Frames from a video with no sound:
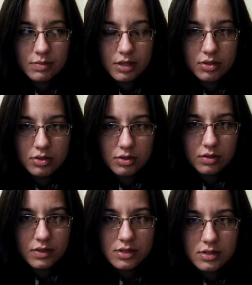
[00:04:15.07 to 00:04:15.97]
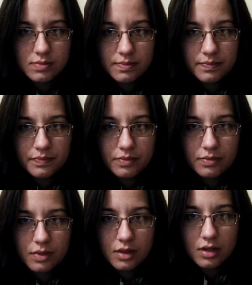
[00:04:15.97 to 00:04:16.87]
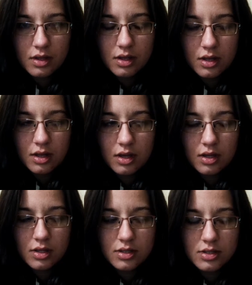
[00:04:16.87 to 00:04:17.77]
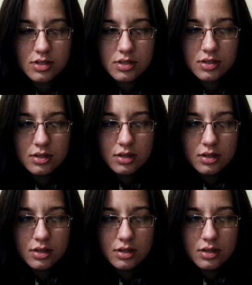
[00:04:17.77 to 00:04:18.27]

me a little nervous, and